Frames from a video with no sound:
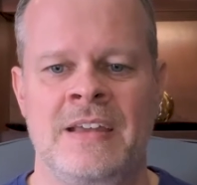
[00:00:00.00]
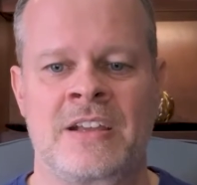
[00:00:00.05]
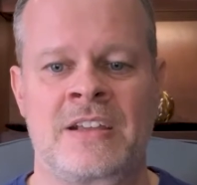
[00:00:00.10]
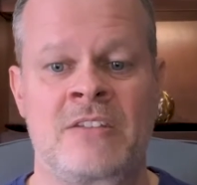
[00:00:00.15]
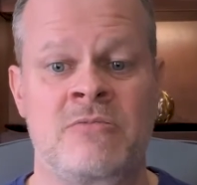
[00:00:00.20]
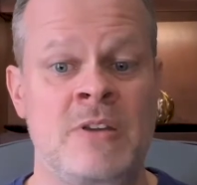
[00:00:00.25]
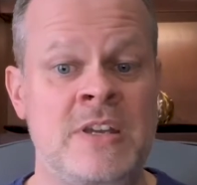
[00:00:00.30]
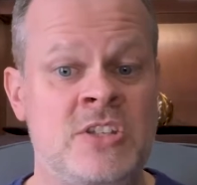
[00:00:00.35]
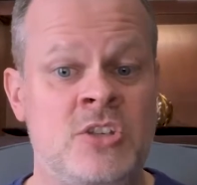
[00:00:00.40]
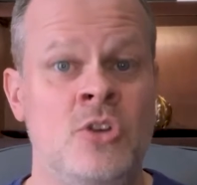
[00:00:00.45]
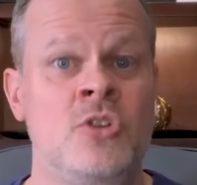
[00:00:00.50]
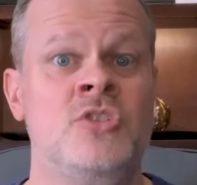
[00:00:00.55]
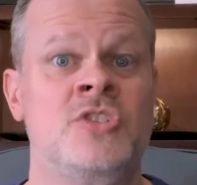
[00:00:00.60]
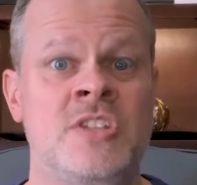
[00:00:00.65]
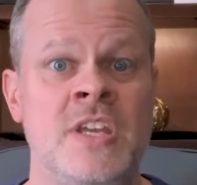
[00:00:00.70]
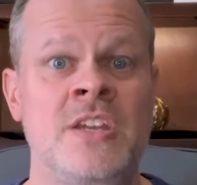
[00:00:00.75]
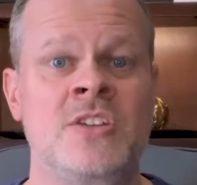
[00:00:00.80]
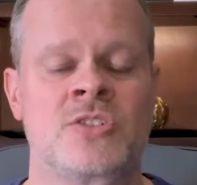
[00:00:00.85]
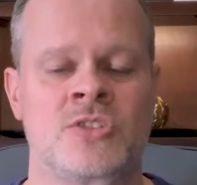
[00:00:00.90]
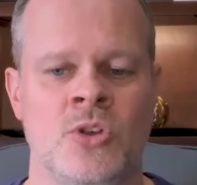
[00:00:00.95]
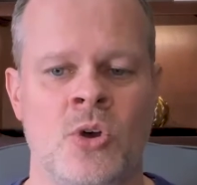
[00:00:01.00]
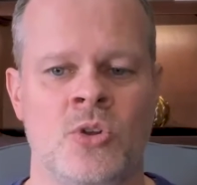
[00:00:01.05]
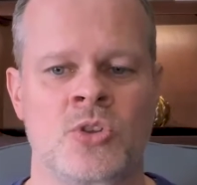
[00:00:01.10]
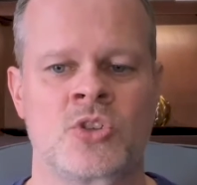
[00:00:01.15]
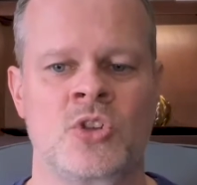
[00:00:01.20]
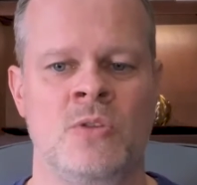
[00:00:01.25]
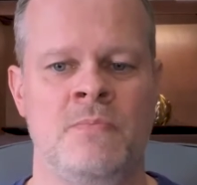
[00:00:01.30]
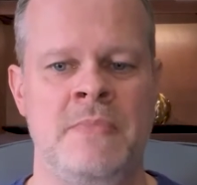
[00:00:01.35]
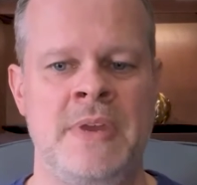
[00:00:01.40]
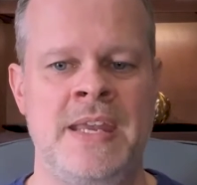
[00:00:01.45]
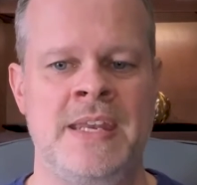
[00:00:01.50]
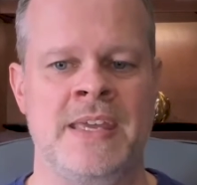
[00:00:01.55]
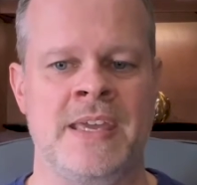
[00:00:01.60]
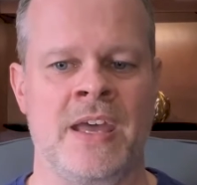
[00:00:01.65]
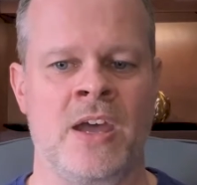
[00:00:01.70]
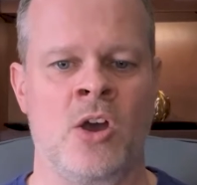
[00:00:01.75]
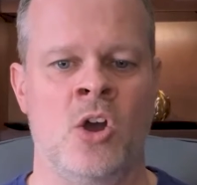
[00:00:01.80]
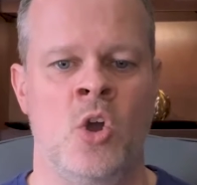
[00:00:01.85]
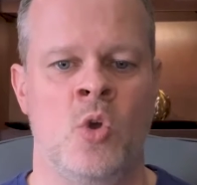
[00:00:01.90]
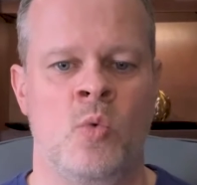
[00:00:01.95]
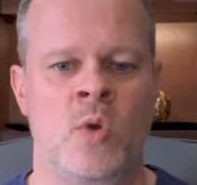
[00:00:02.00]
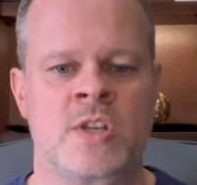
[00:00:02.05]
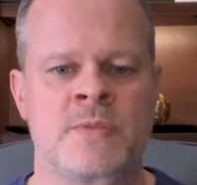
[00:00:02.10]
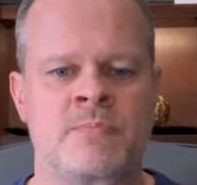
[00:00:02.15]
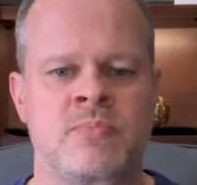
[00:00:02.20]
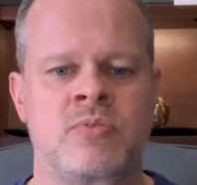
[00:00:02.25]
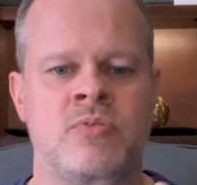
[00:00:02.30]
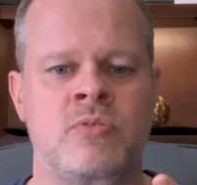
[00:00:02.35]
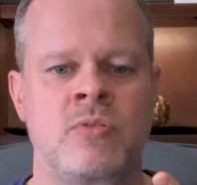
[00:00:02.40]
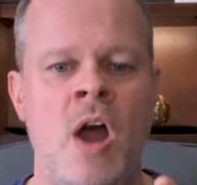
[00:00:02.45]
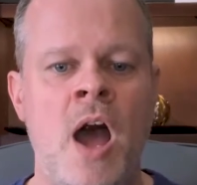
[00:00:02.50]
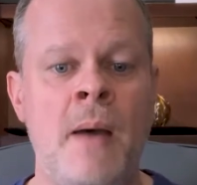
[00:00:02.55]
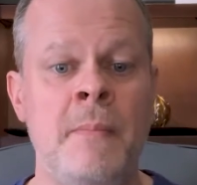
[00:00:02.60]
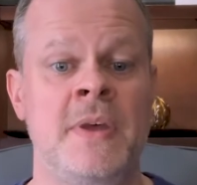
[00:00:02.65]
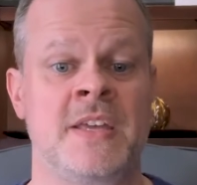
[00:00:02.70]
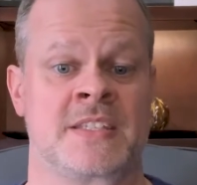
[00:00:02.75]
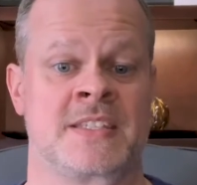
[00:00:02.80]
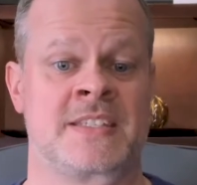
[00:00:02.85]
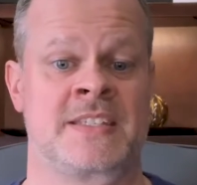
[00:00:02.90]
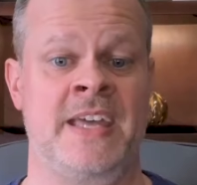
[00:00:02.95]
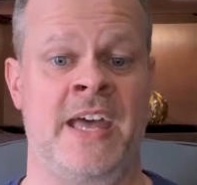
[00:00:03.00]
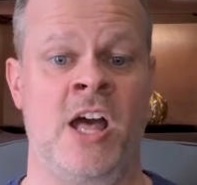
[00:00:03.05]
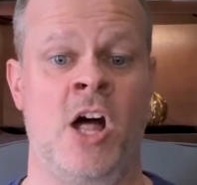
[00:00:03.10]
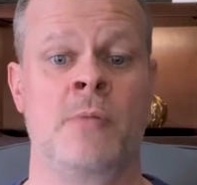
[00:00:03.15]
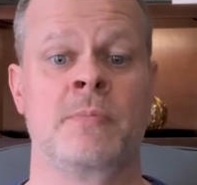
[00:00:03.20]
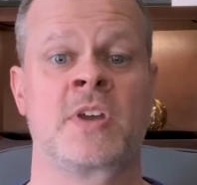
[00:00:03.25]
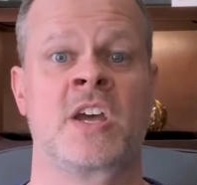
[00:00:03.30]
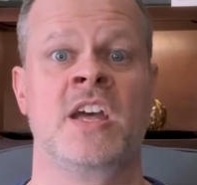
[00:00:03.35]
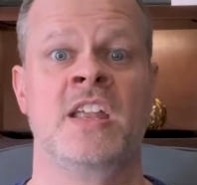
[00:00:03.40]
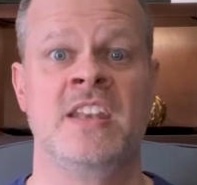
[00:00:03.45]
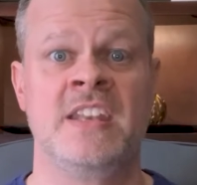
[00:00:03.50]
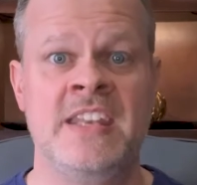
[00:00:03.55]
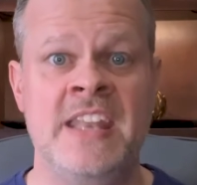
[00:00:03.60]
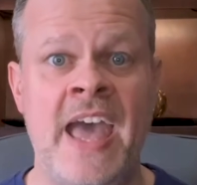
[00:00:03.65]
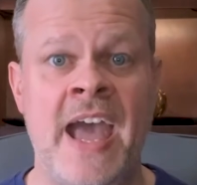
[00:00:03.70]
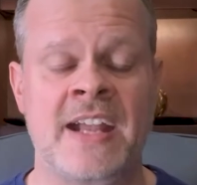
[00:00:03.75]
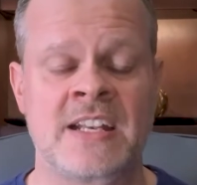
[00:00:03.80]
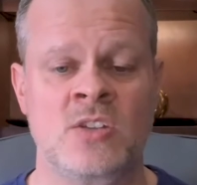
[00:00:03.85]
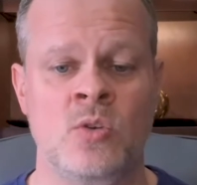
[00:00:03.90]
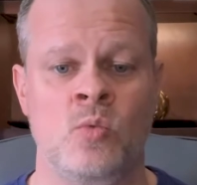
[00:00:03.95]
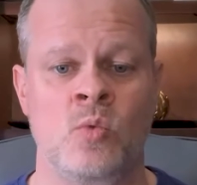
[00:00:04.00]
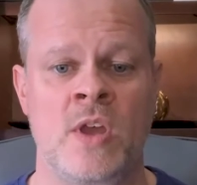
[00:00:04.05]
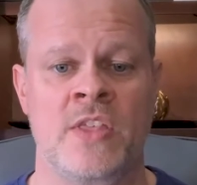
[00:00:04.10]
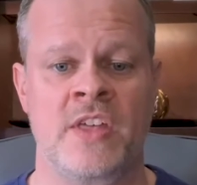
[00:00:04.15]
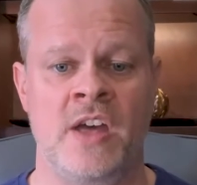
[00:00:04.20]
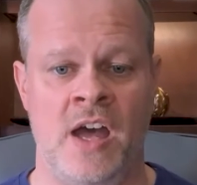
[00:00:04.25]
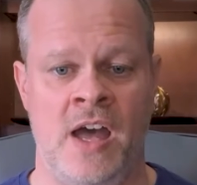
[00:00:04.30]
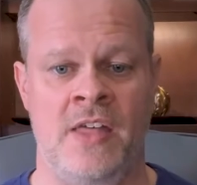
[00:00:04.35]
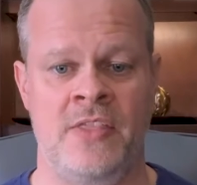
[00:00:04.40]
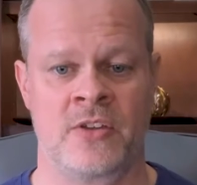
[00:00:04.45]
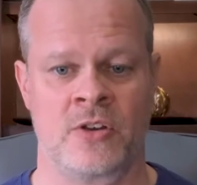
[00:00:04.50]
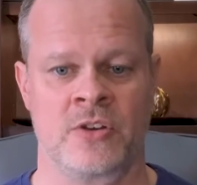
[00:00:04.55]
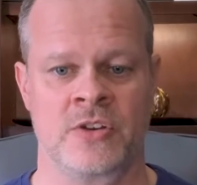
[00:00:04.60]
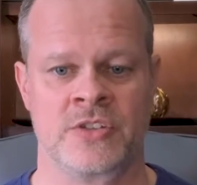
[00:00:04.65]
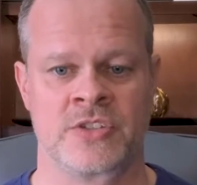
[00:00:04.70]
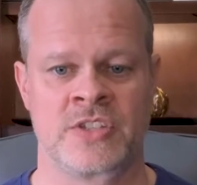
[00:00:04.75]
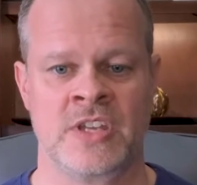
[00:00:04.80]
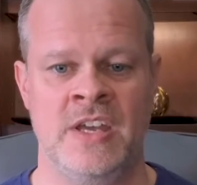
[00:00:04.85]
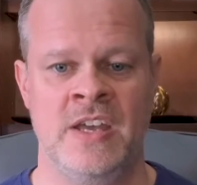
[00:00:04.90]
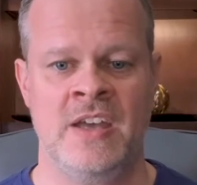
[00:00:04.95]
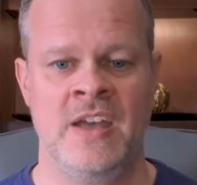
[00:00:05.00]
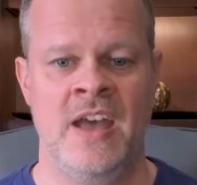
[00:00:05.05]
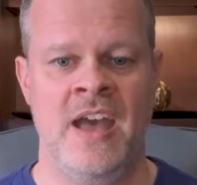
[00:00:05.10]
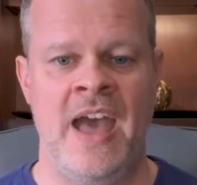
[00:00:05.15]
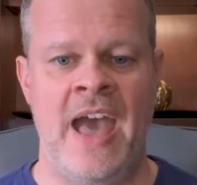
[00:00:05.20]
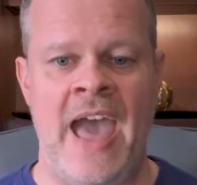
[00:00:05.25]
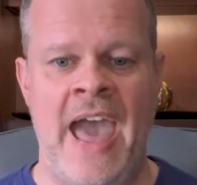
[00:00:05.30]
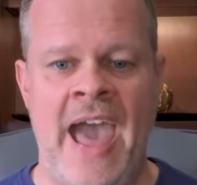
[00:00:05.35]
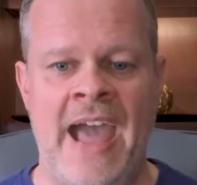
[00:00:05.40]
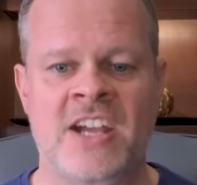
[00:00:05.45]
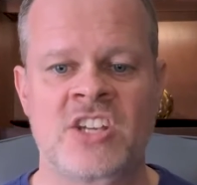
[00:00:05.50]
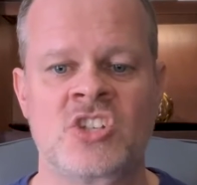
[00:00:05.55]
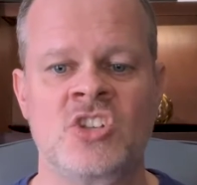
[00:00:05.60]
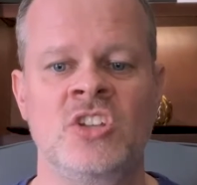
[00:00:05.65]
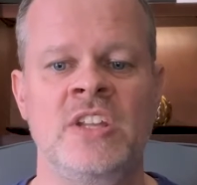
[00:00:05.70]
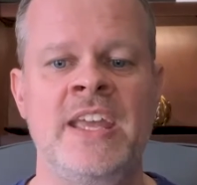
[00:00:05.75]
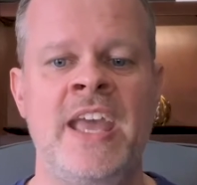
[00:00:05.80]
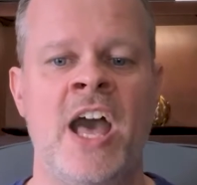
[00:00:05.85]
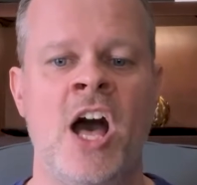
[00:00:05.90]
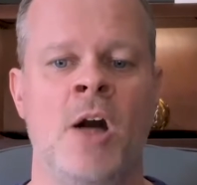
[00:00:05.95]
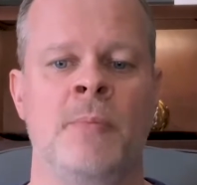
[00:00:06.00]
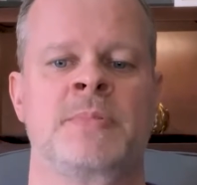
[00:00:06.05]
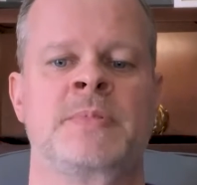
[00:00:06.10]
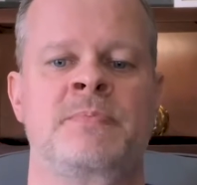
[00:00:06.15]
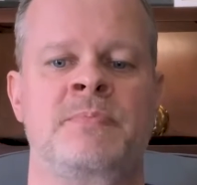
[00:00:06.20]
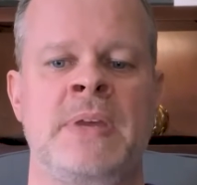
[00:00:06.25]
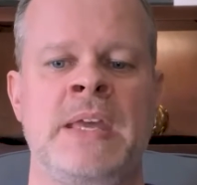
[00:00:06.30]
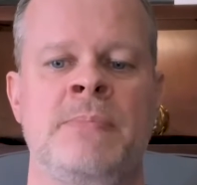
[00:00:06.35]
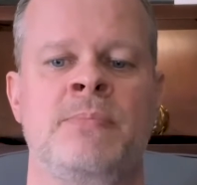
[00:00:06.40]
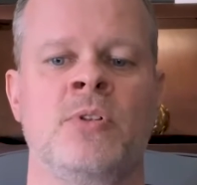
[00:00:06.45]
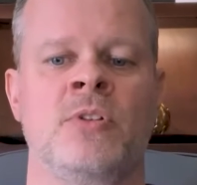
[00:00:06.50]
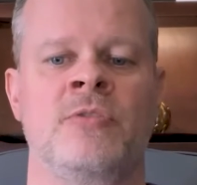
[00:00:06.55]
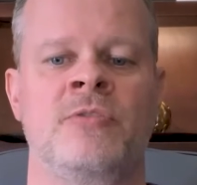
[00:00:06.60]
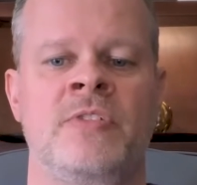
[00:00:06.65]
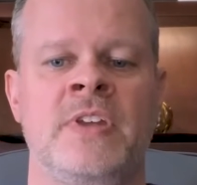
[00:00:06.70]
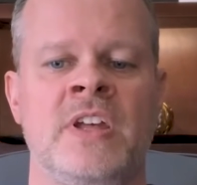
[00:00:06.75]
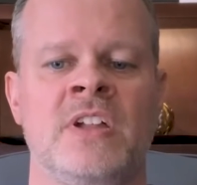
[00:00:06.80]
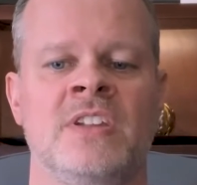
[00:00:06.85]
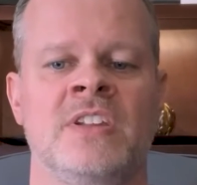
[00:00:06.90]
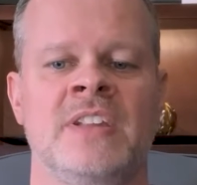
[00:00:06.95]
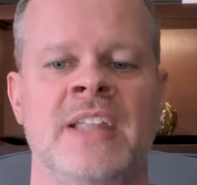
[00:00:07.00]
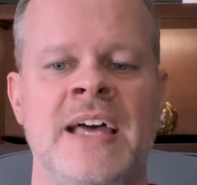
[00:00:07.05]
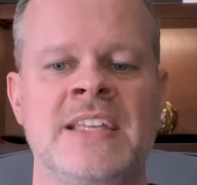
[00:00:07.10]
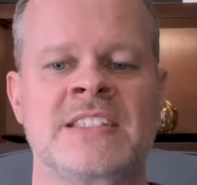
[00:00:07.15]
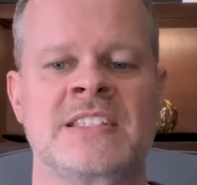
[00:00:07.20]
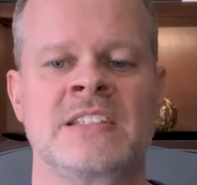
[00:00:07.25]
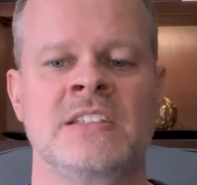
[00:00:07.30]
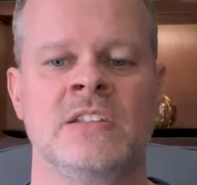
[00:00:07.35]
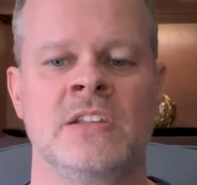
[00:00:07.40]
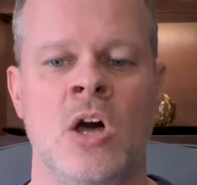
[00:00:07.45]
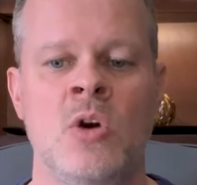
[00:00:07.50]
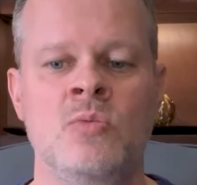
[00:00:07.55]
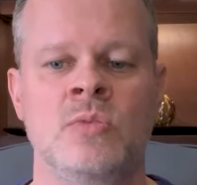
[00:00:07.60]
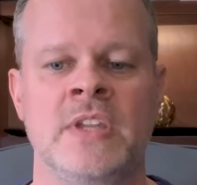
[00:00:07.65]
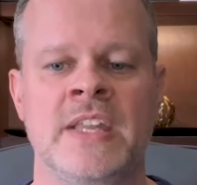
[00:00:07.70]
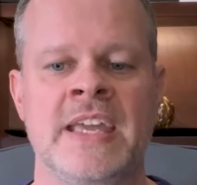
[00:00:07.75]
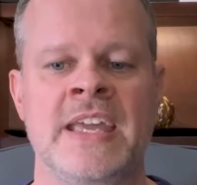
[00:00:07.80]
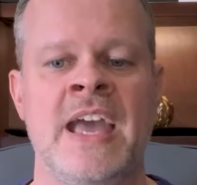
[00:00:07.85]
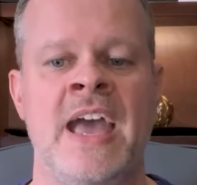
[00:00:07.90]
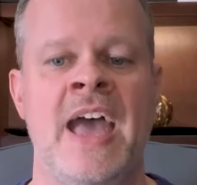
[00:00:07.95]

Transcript: reducing social media, which promised to help connect with others, actually helps people feel less lonely